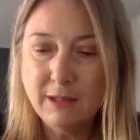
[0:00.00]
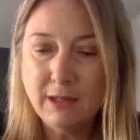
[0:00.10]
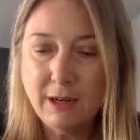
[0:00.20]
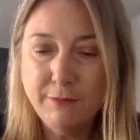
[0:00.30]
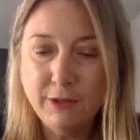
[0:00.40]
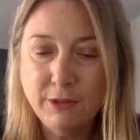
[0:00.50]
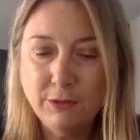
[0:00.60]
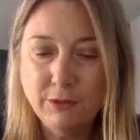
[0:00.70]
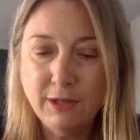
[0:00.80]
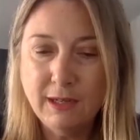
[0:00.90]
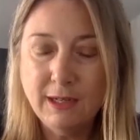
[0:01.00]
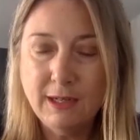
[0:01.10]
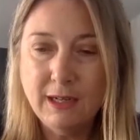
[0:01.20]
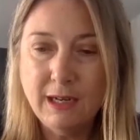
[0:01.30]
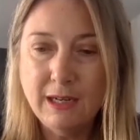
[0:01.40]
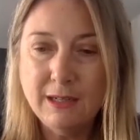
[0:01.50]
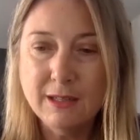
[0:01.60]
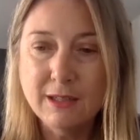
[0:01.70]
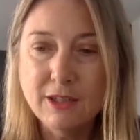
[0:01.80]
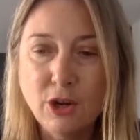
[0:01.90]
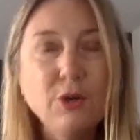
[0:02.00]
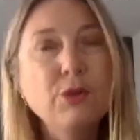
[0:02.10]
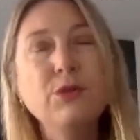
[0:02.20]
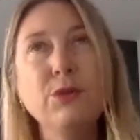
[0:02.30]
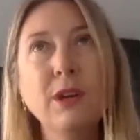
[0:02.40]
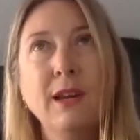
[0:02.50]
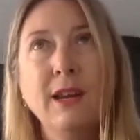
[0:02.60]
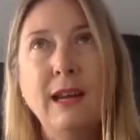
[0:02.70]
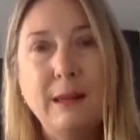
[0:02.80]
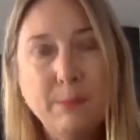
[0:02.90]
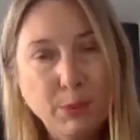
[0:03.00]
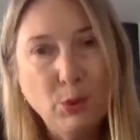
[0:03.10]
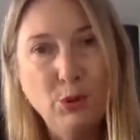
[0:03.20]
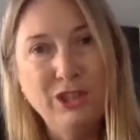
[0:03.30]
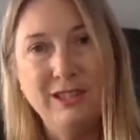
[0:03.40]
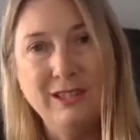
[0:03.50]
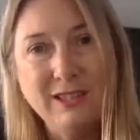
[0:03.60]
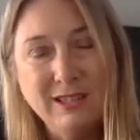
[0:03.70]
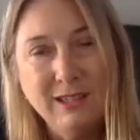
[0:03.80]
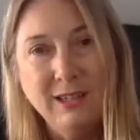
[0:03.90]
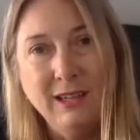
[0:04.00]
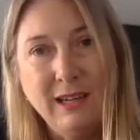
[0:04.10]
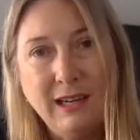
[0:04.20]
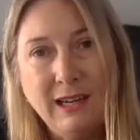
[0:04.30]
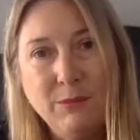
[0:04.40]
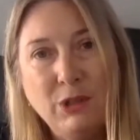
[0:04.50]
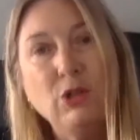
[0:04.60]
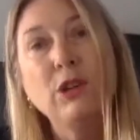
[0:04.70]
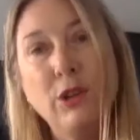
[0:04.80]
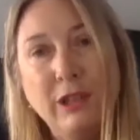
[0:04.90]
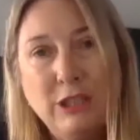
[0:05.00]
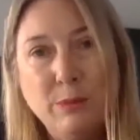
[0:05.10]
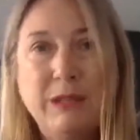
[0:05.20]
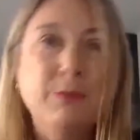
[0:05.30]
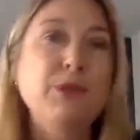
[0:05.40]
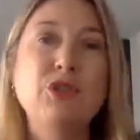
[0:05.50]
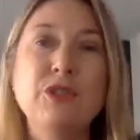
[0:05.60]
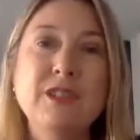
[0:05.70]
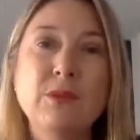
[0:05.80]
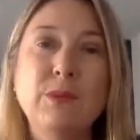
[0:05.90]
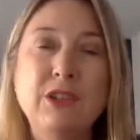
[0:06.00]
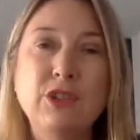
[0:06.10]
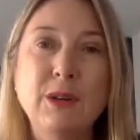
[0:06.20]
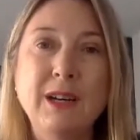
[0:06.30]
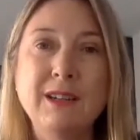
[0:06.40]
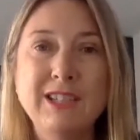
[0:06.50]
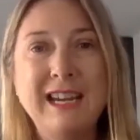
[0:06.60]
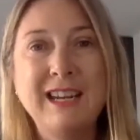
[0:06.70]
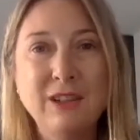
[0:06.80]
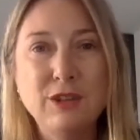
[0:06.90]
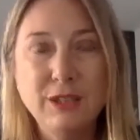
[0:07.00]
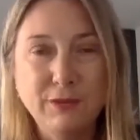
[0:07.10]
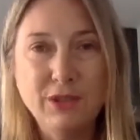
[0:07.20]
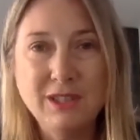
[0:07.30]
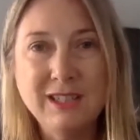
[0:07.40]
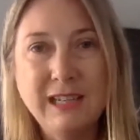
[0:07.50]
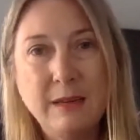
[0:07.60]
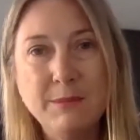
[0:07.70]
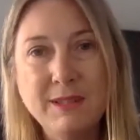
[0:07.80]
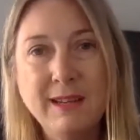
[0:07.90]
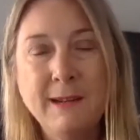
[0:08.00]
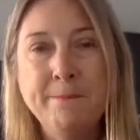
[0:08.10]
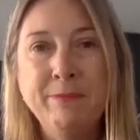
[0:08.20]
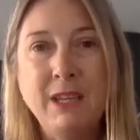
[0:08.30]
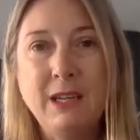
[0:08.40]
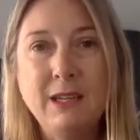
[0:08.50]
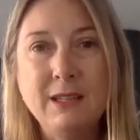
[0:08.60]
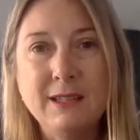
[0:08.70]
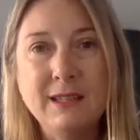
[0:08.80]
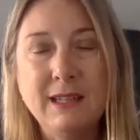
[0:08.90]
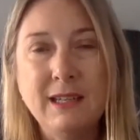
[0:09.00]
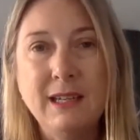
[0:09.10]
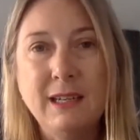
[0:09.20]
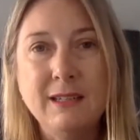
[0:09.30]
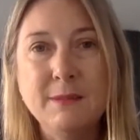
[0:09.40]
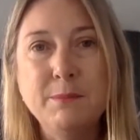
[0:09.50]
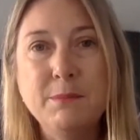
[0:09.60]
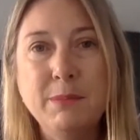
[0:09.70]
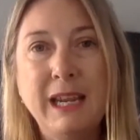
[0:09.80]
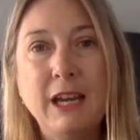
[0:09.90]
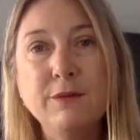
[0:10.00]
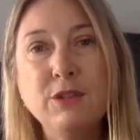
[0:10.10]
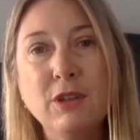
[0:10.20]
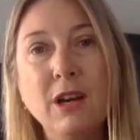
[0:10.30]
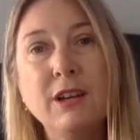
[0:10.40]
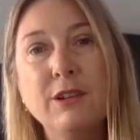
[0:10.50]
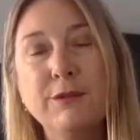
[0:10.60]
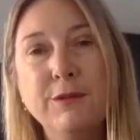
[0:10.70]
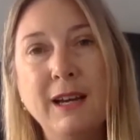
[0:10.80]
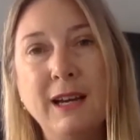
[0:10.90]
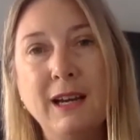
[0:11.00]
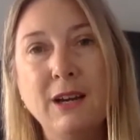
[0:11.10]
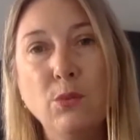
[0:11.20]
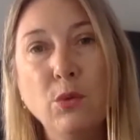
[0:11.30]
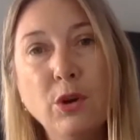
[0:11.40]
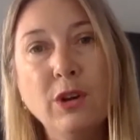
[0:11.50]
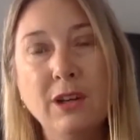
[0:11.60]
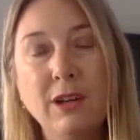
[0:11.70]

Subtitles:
I felt is so important when you're learning to be a producer, when you are taking those first steps, is being able to kind of work